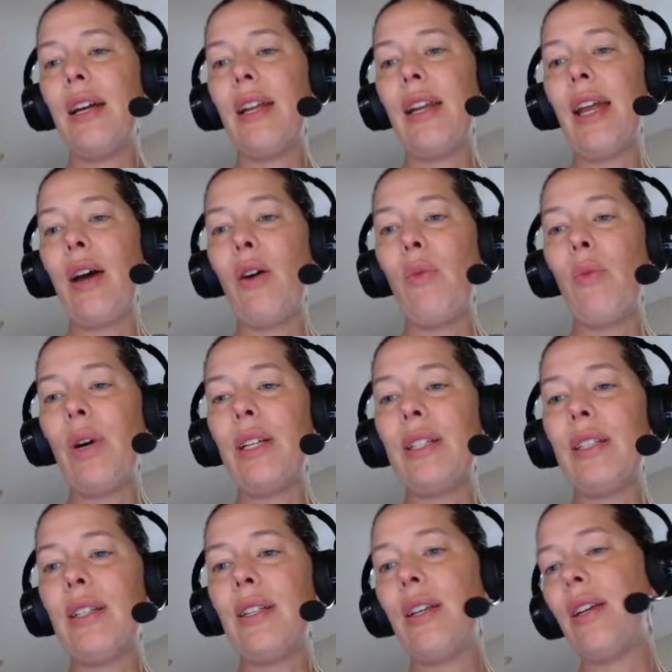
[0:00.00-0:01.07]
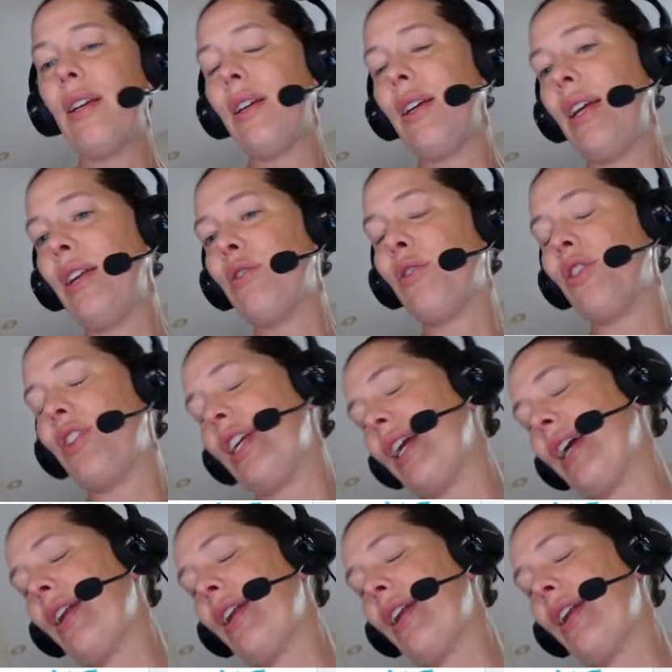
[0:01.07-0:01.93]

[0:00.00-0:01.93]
Now what's interesting,